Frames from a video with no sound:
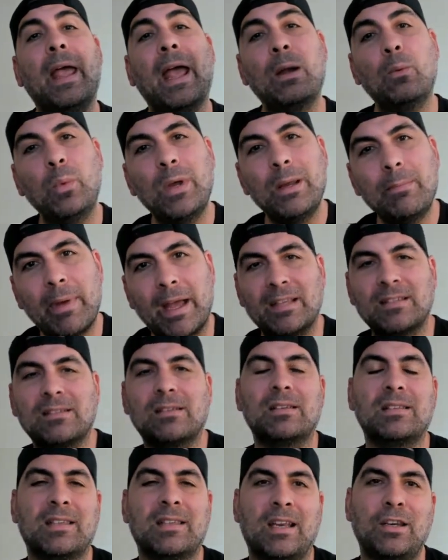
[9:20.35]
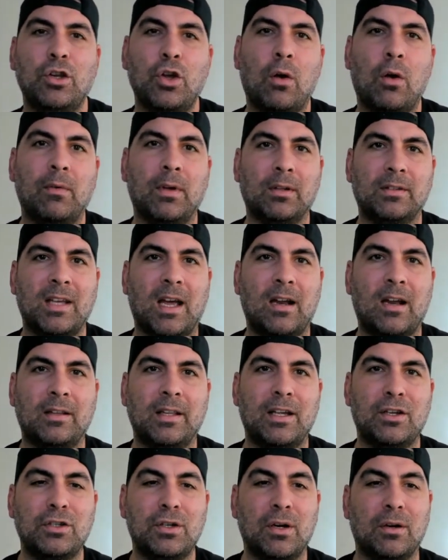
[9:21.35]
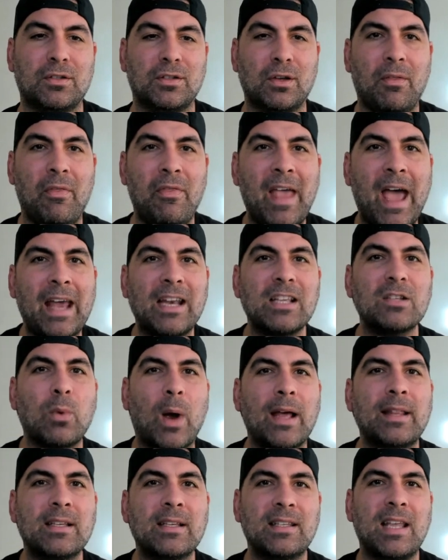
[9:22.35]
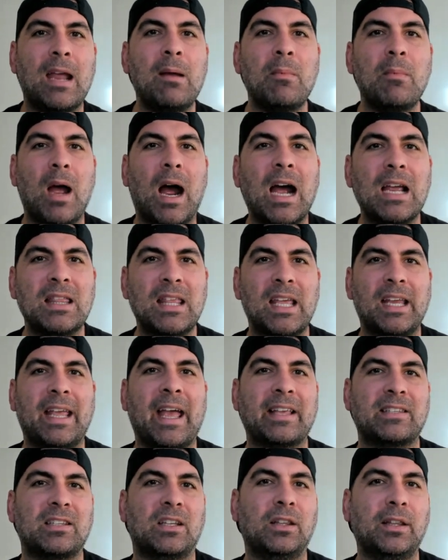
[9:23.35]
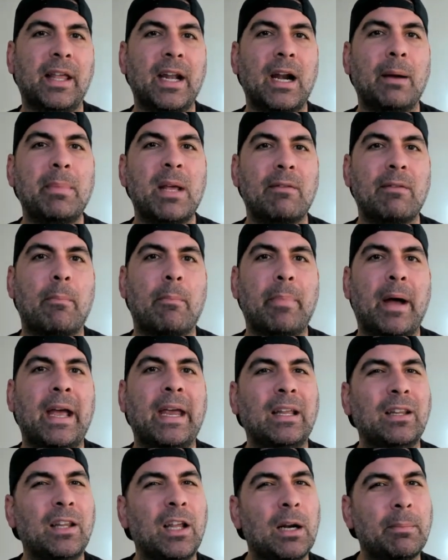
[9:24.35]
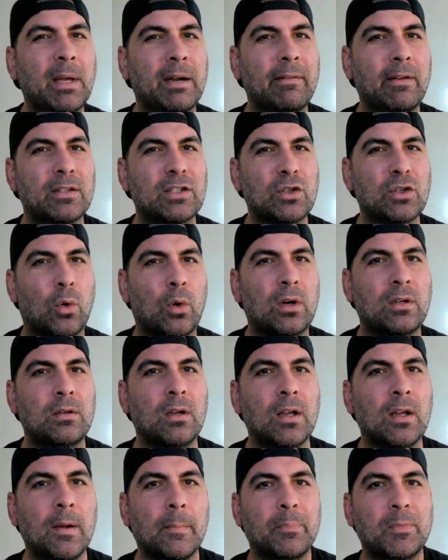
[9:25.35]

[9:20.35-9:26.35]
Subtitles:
And we basically sent Yeovil Town last year. So that is why this game, I think, has a little bit of a bite, a little bit of a sore